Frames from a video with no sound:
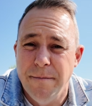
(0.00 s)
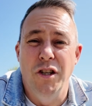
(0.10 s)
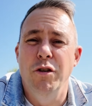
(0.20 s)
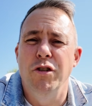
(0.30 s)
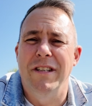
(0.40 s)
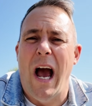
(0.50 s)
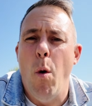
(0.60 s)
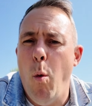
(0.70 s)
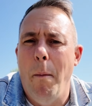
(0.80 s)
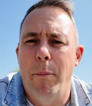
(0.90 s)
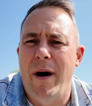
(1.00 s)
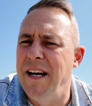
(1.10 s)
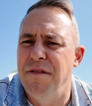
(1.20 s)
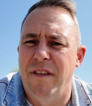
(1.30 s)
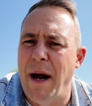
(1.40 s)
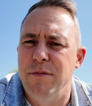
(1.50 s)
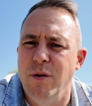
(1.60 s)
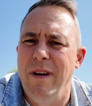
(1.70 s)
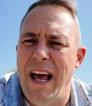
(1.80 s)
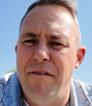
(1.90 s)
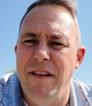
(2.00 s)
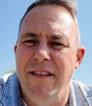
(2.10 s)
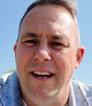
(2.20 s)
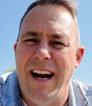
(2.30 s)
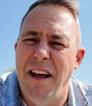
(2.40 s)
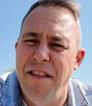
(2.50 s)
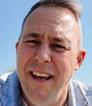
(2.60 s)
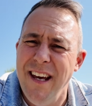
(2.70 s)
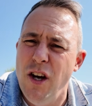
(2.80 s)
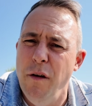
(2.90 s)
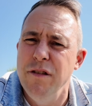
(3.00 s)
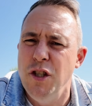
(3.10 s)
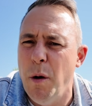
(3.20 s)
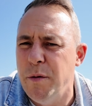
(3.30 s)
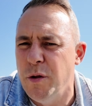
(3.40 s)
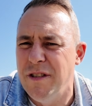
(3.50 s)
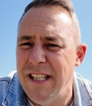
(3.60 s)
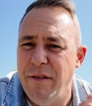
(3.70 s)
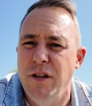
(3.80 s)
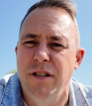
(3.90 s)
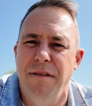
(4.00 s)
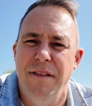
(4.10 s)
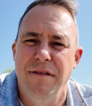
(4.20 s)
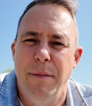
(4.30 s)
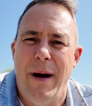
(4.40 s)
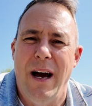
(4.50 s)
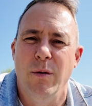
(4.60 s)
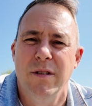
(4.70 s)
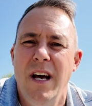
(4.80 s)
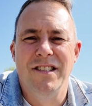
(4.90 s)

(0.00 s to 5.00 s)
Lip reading: So you just get one price for absolutely everything, and I think it covers you up to £750.